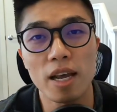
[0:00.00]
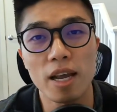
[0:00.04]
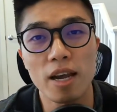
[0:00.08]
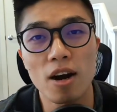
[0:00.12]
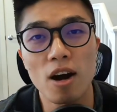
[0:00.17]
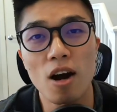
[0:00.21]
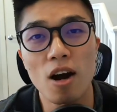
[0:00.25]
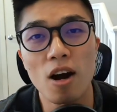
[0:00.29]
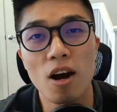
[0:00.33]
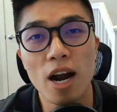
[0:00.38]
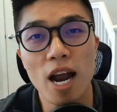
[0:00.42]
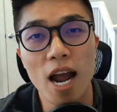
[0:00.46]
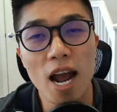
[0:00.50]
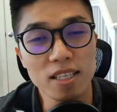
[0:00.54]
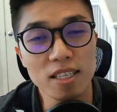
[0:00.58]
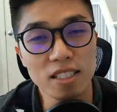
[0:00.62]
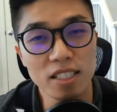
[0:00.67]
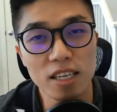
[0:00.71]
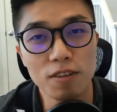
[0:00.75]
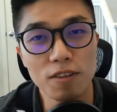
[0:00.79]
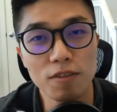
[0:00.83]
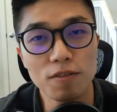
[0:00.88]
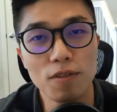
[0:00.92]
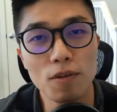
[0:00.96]
they are
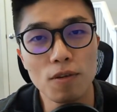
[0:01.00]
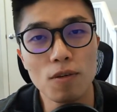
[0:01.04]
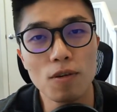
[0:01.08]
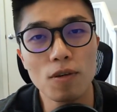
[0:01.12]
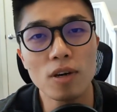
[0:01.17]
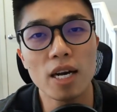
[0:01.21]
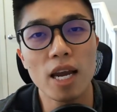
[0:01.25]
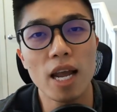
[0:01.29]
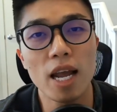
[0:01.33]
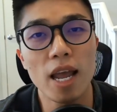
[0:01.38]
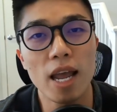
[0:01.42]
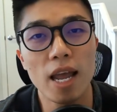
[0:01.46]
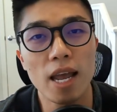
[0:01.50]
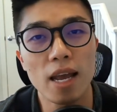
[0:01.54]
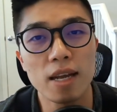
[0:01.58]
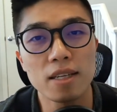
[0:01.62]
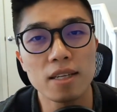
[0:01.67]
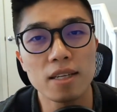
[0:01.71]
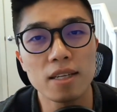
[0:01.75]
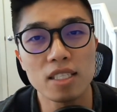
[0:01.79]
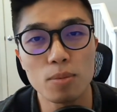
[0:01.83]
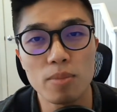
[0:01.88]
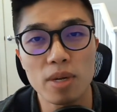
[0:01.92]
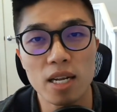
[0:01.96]
asking for
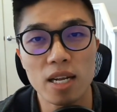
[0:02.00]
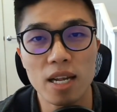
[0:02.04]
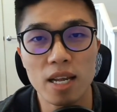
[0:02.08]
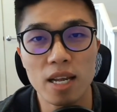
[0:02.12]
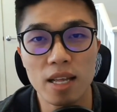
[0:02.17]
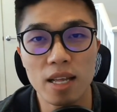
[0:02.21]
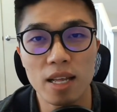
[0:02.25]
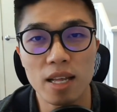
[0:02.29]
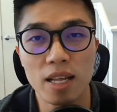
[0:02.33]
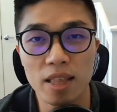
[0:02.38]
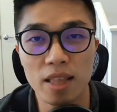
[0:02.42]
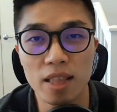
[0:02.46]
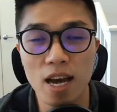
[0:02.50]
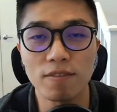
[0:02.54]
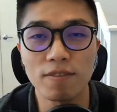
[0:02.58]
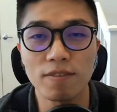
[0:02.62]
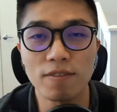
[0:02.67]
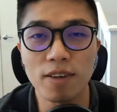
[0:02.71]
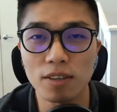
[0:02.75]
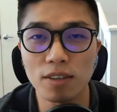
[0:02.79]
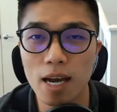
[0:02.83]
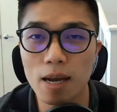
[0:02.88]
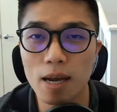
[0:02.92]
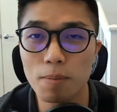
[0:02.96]
and submit it in that
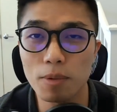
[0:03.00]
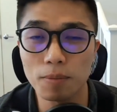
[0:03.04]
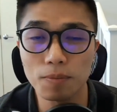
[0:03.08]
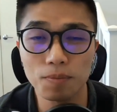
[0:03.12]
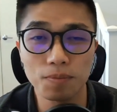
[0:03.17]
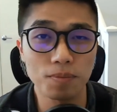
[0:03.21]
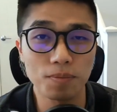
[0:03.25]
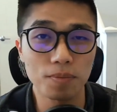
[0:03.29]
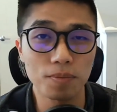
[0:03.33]
file type.